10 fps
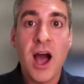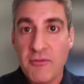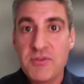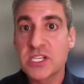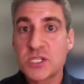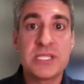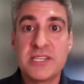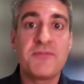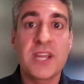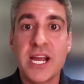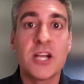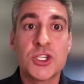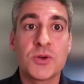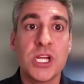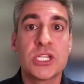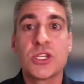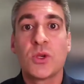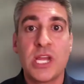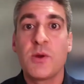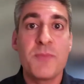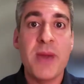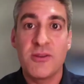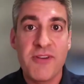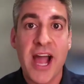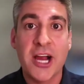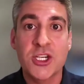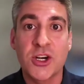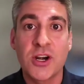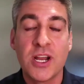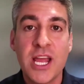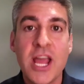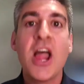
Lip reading: of the specific country associated with manufacture.